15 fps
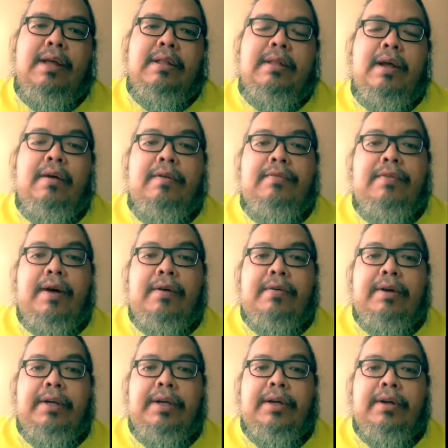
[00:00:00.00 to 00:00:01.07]
Now, if I
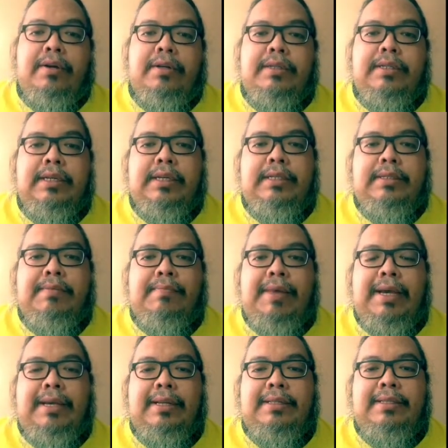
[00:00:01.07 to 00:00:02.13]
were you, just
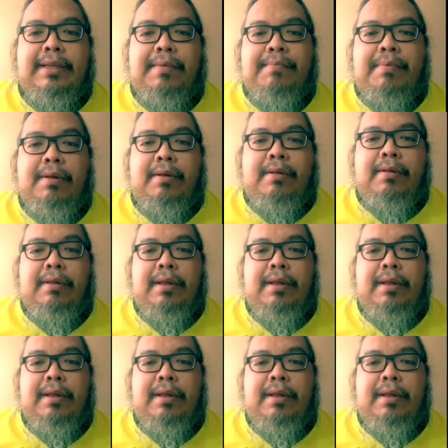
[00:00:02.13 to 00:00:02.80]
make it simple.